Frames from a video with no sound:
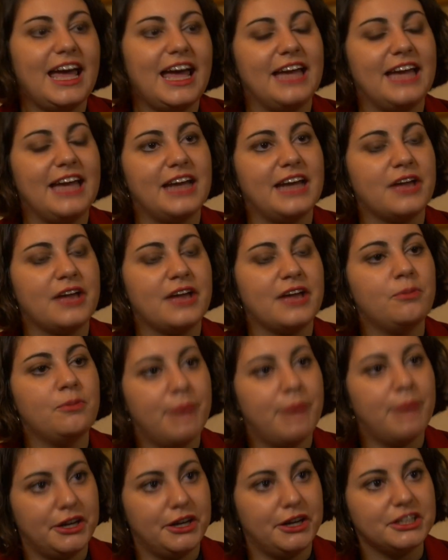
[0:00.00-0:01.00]
And I
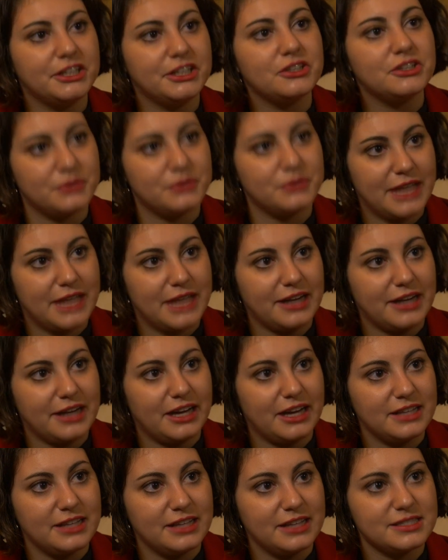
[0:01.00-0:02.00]
compared those
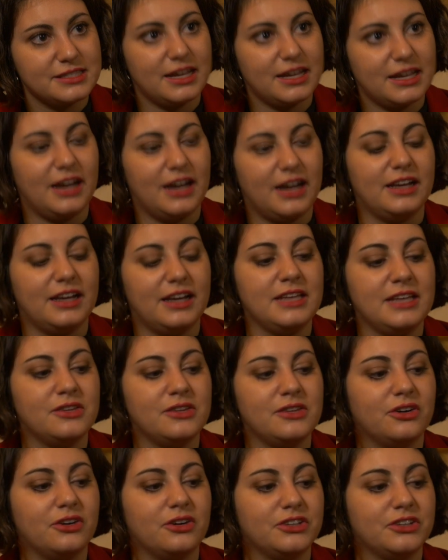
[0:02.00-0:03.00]
guidelines
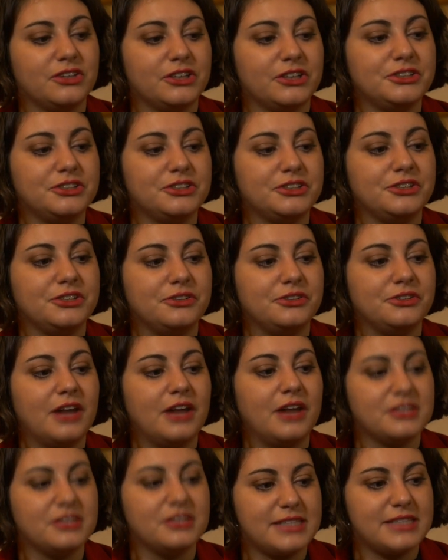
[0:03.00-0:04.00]
in order to
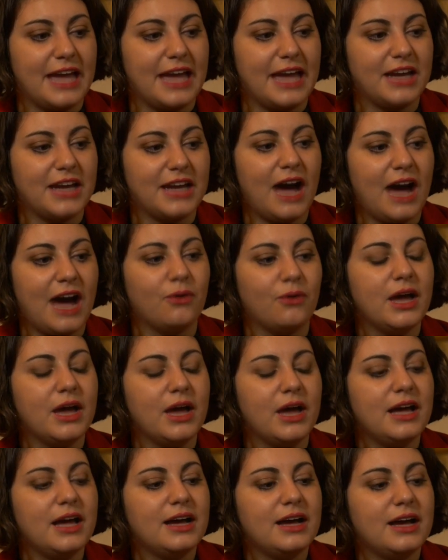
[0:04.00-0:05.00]
understand how
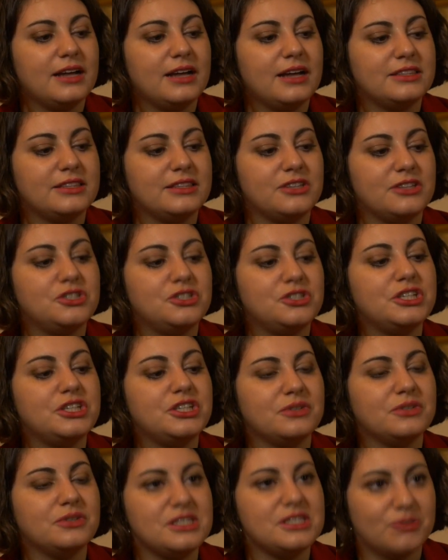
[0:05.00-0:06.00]
the
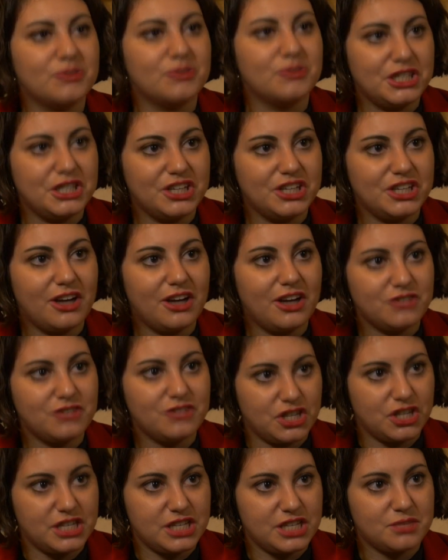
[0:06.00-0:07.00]
judicial discretion
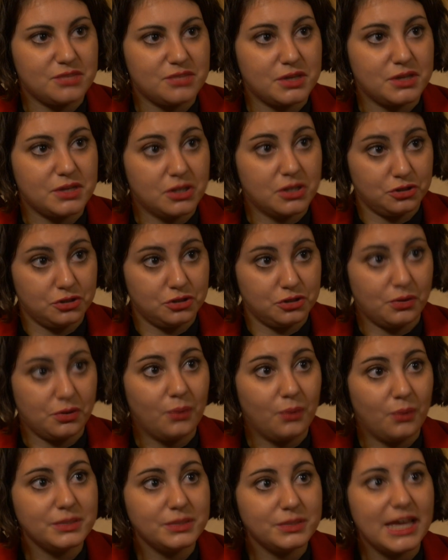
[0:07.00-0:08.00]
of judges was
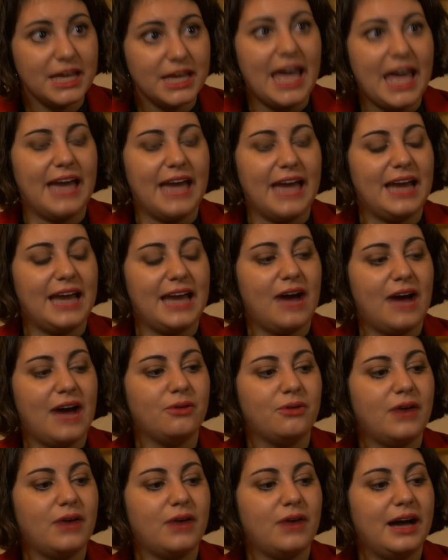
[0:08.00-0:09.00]
controlled and
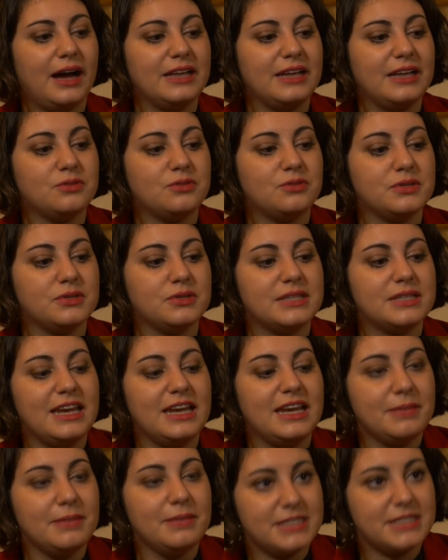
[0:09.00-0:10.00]
how it was
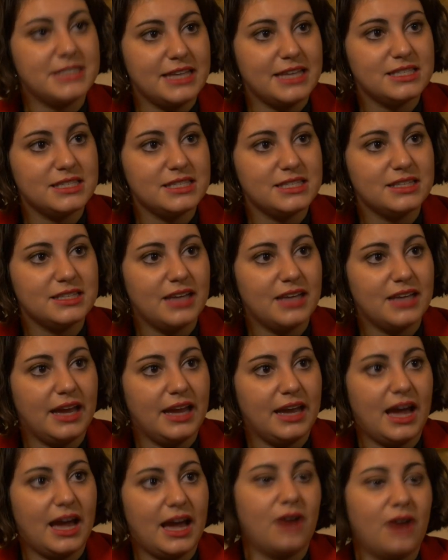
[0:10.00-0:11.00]
limited
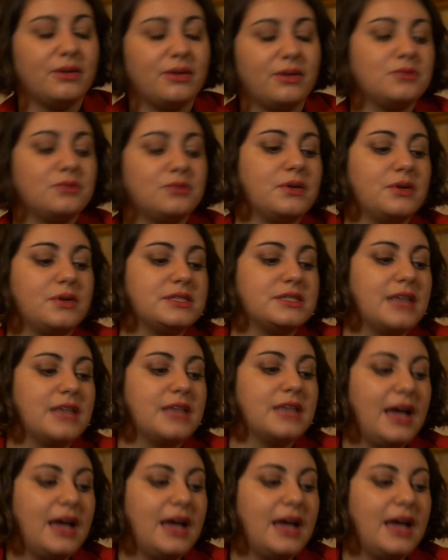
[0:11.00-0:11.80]
and how it was